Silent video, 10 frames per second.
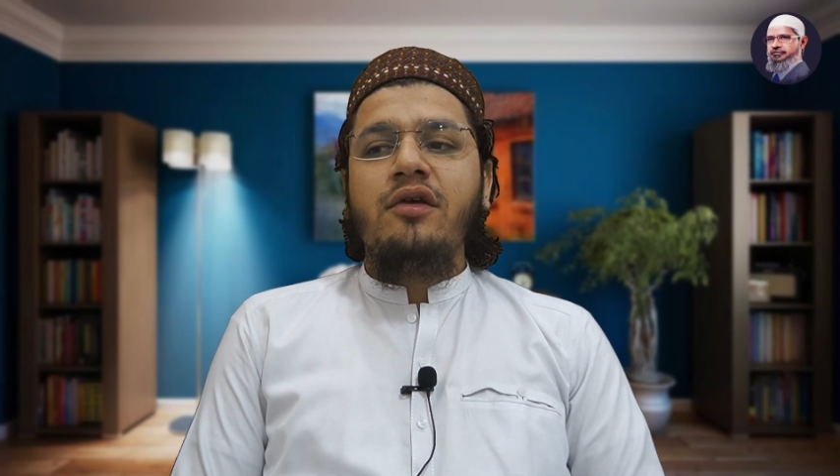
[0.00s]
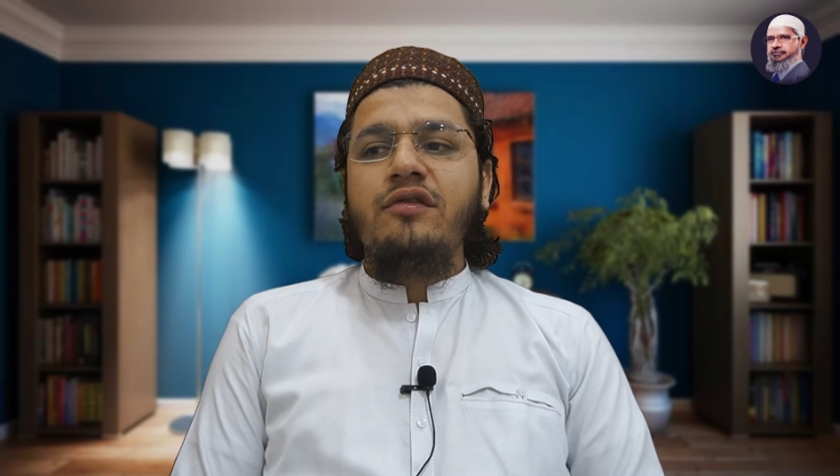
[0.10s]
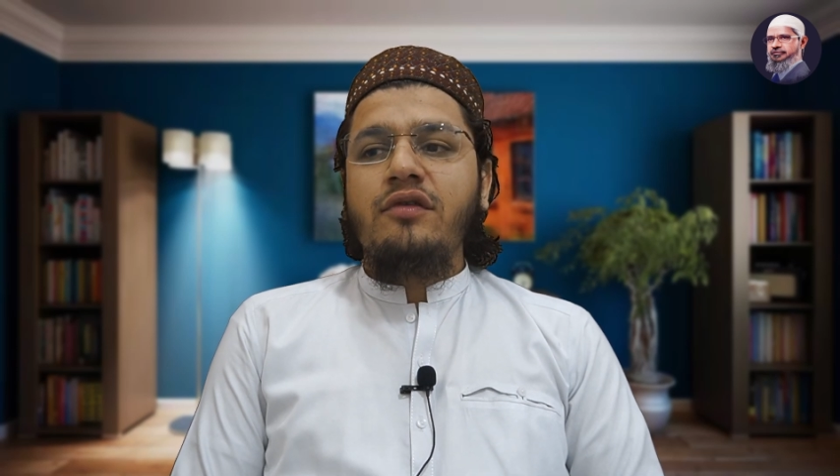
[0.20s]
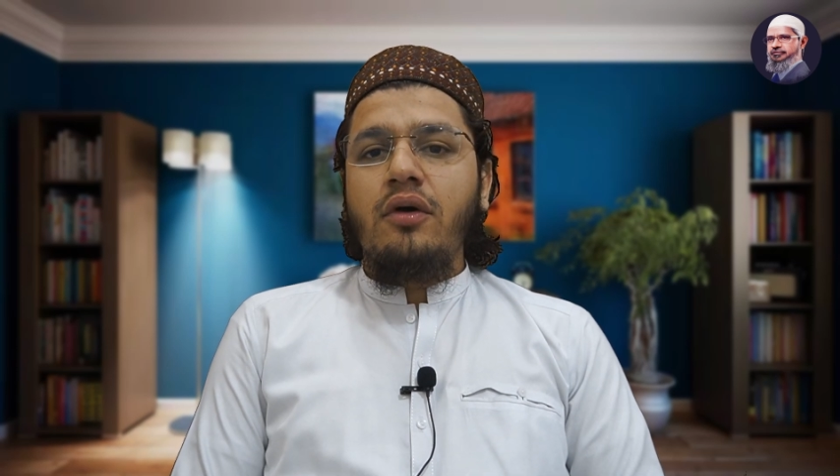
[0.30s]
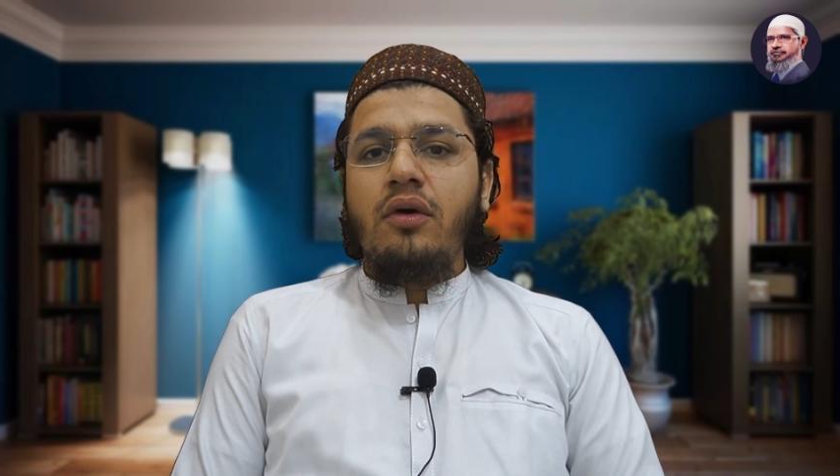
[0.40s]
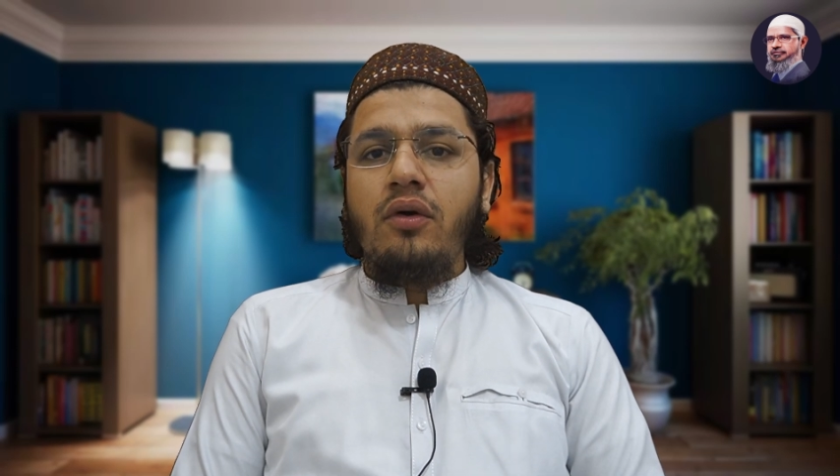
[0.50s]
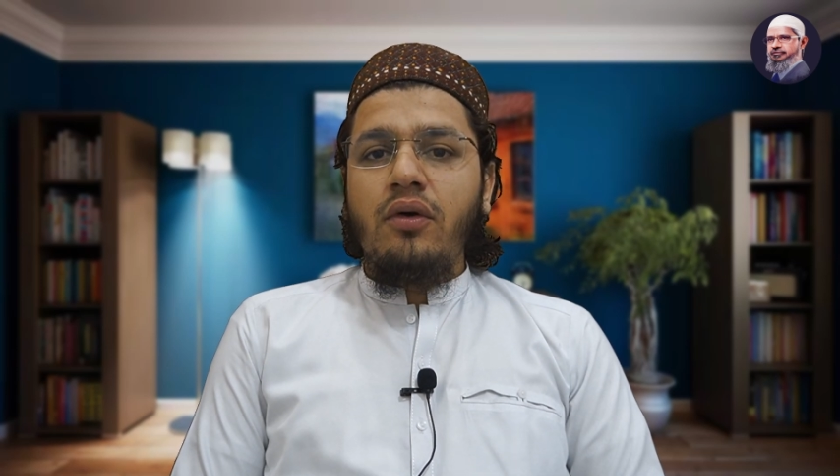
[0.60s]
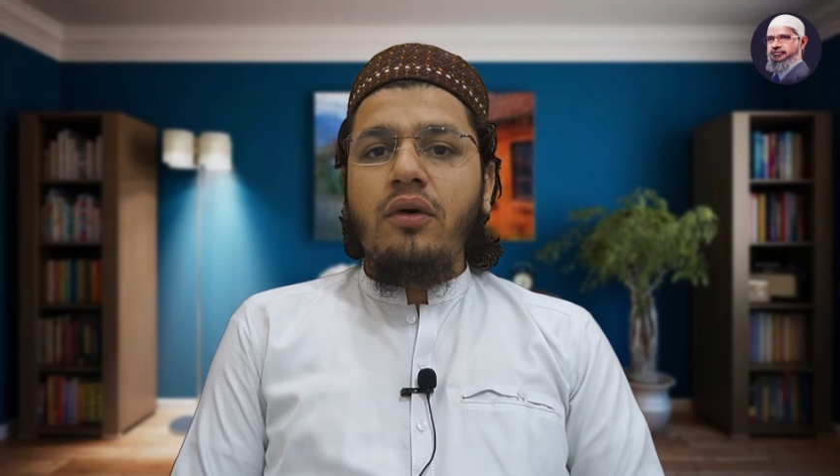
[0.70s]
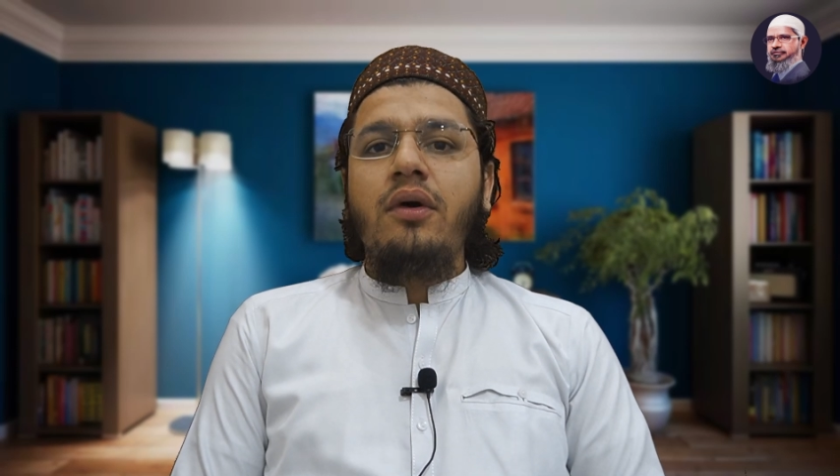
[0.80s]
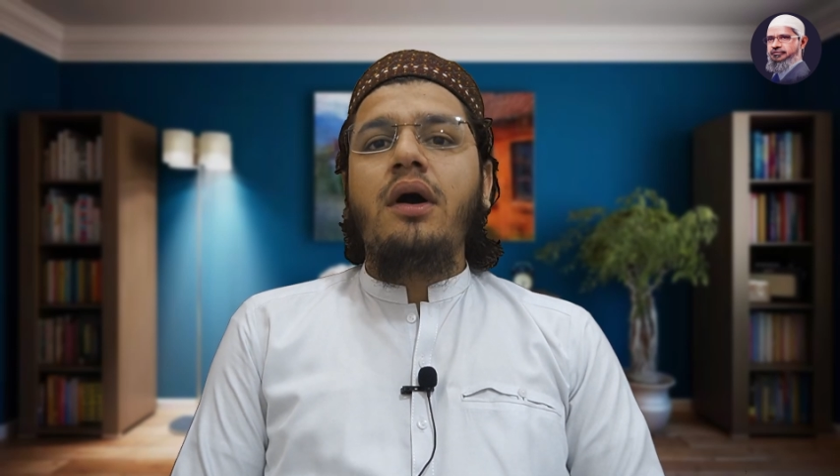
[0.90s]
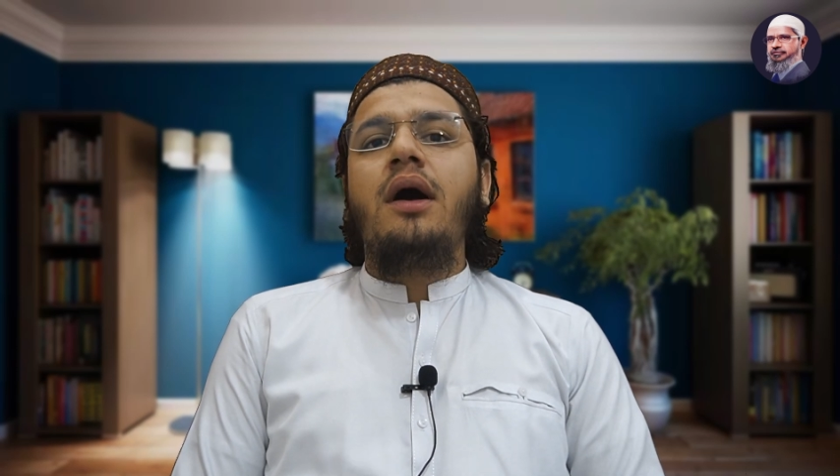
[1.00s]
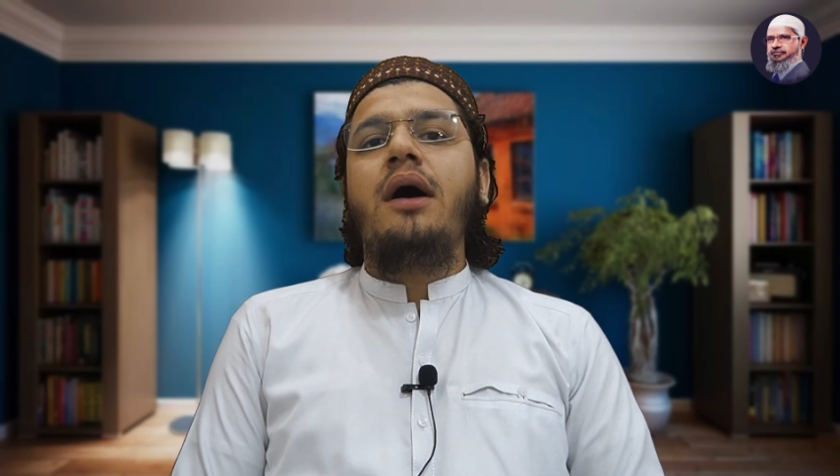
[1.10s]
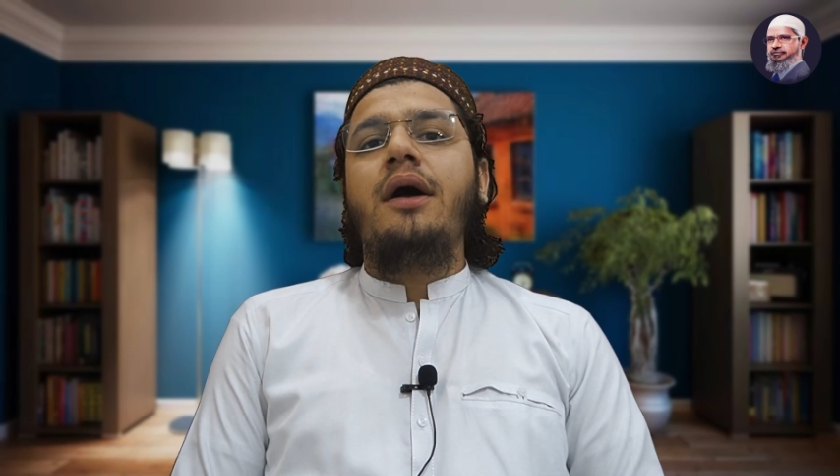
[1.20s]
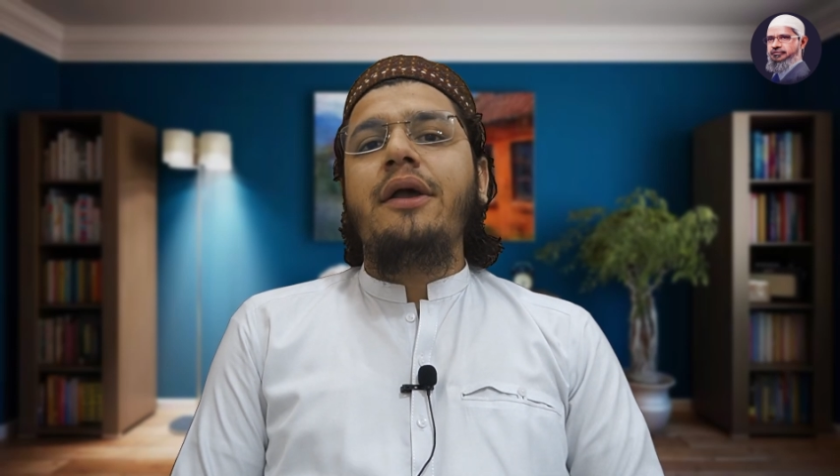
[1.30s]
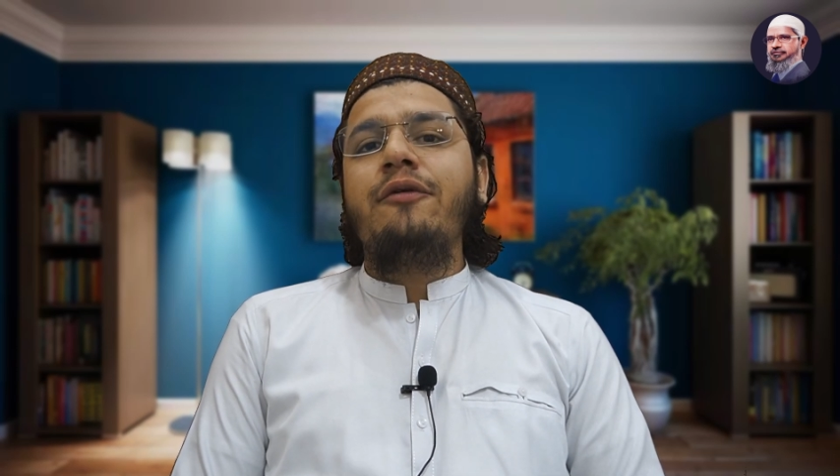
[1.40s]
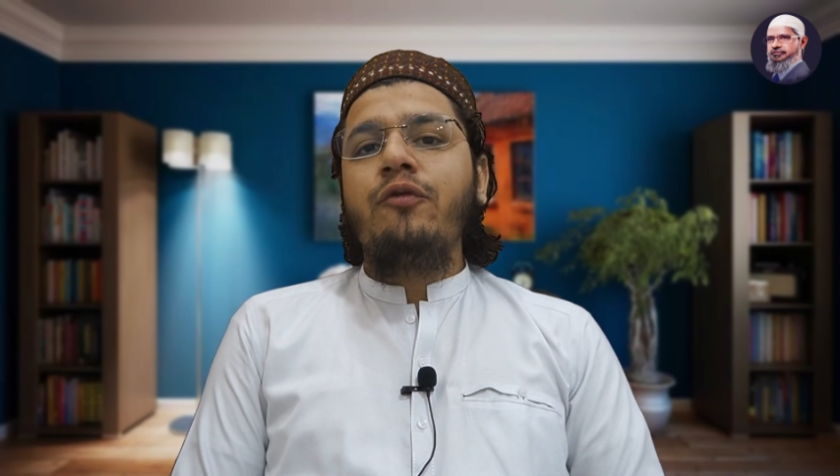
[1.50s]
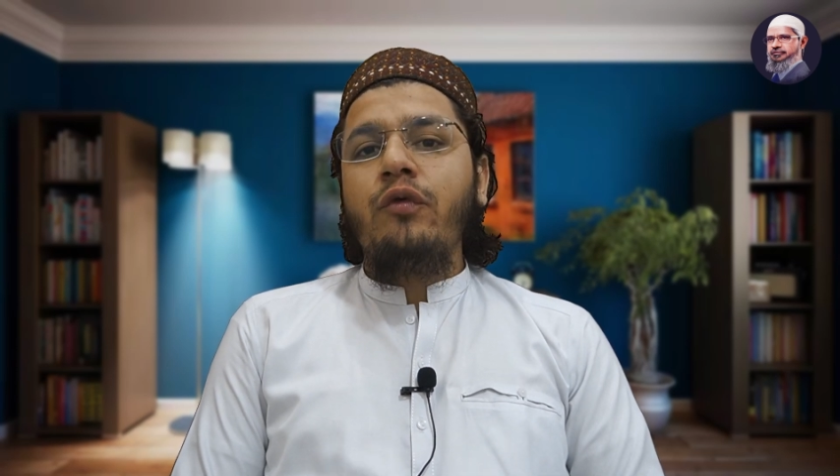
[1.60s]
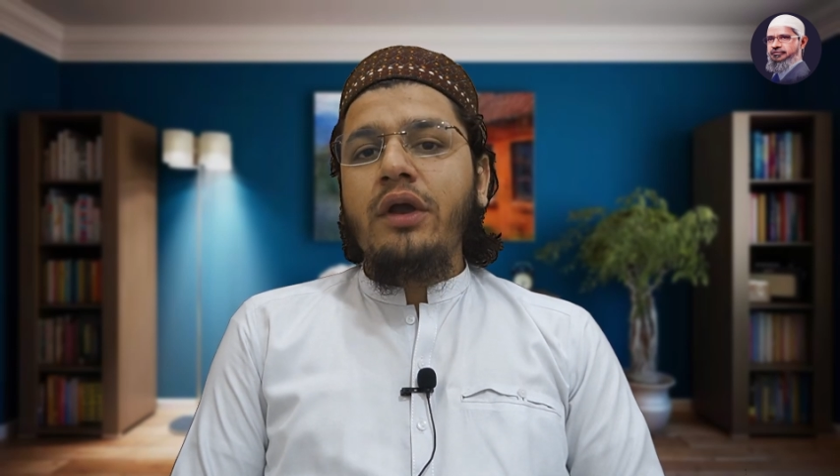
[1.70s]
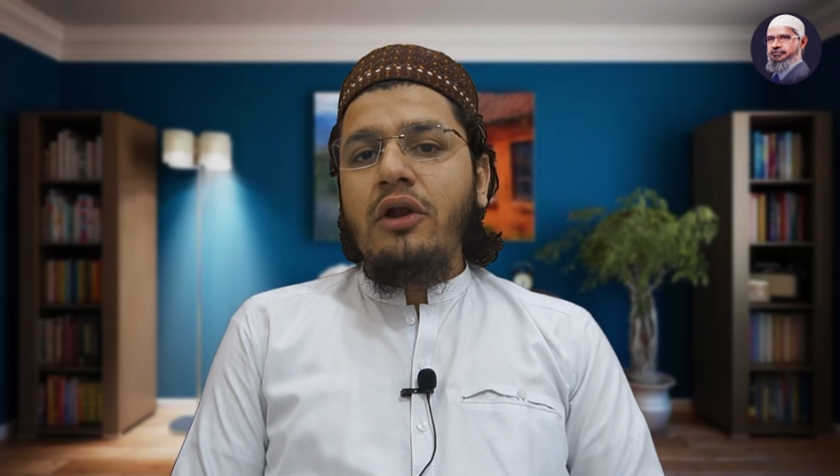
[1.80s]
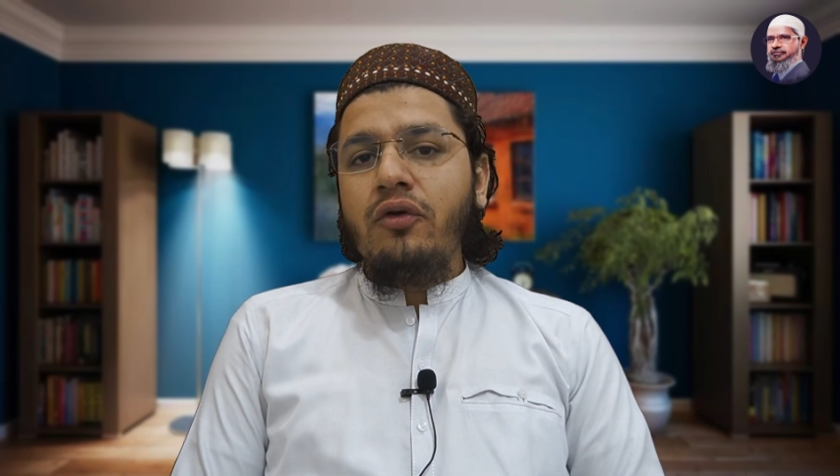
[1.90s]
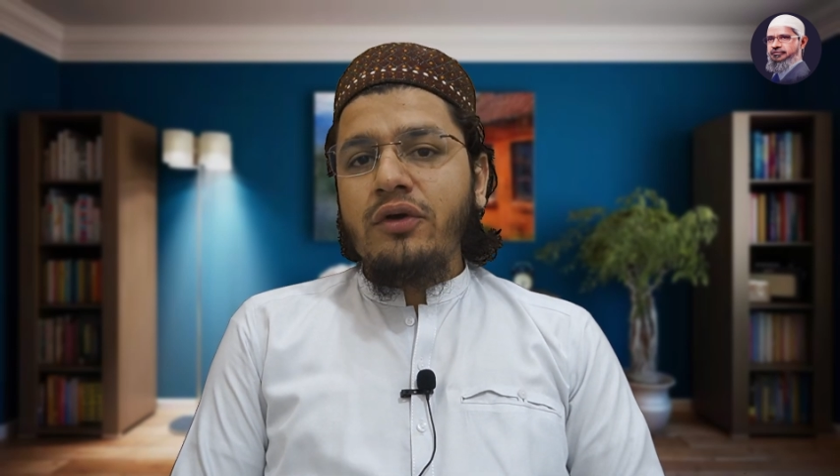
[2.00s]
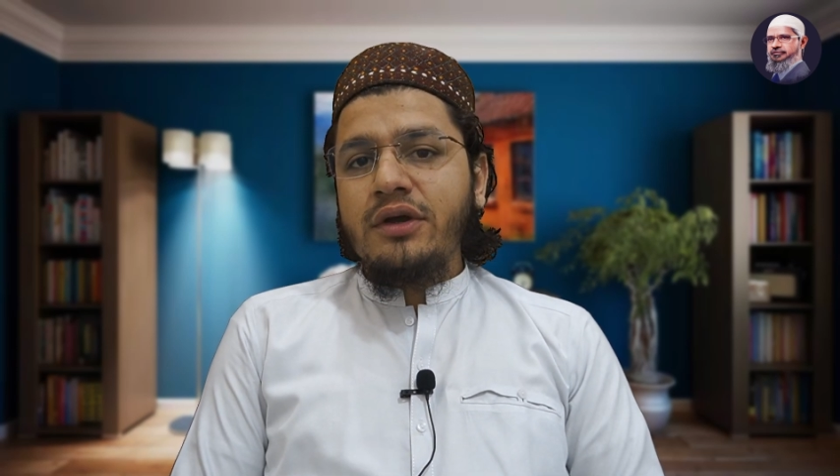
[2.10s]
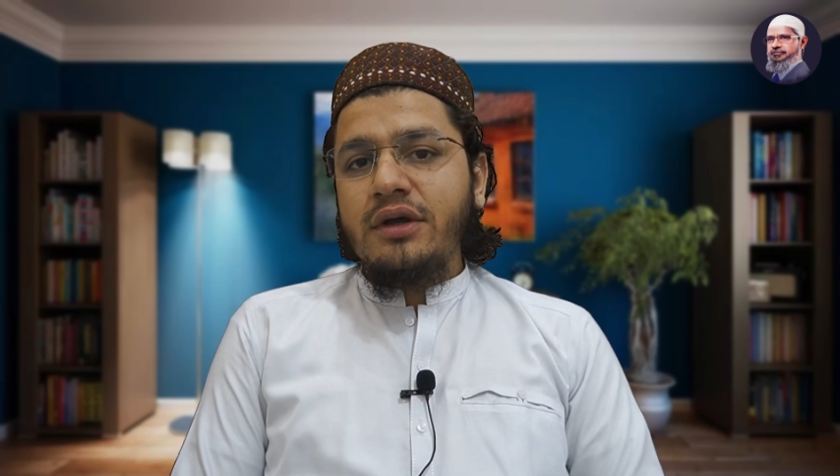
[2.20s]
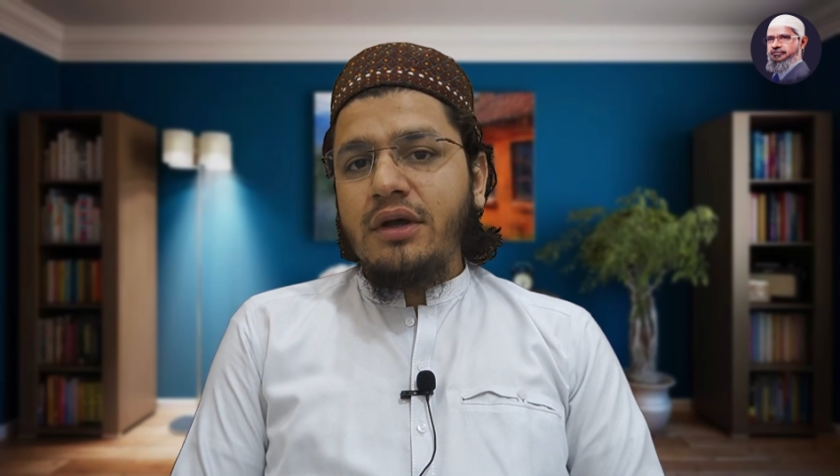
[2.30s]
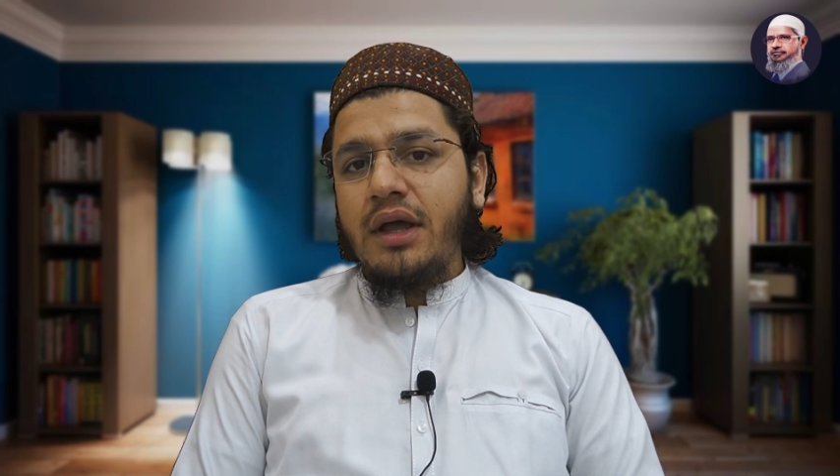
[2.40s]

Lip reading: So if we look